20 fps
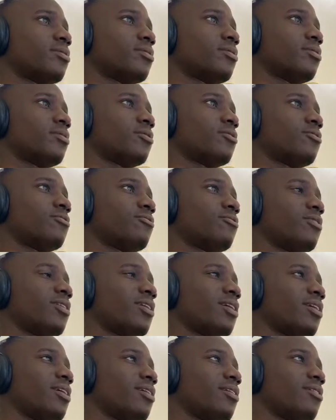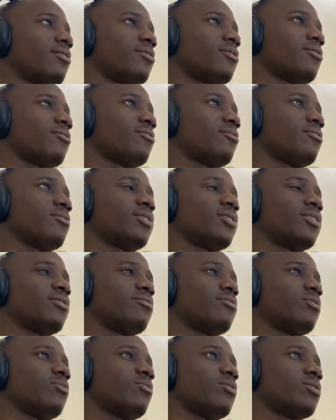or fly,
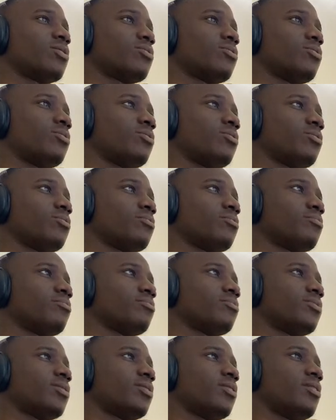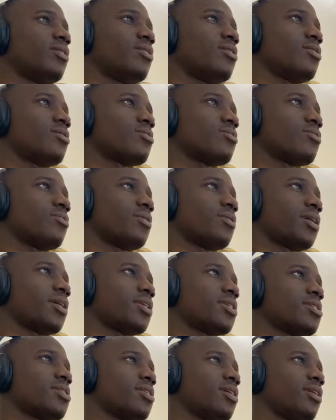whichever it wants to do. So you can
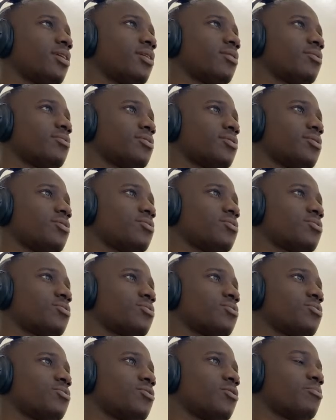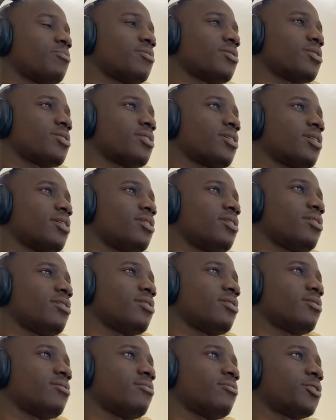see that it continues to drop instead,
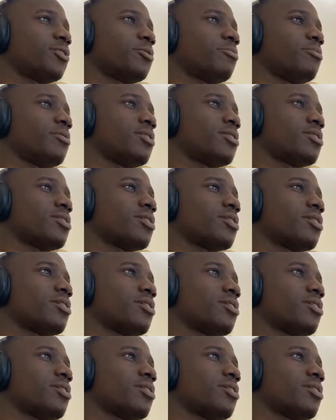which means,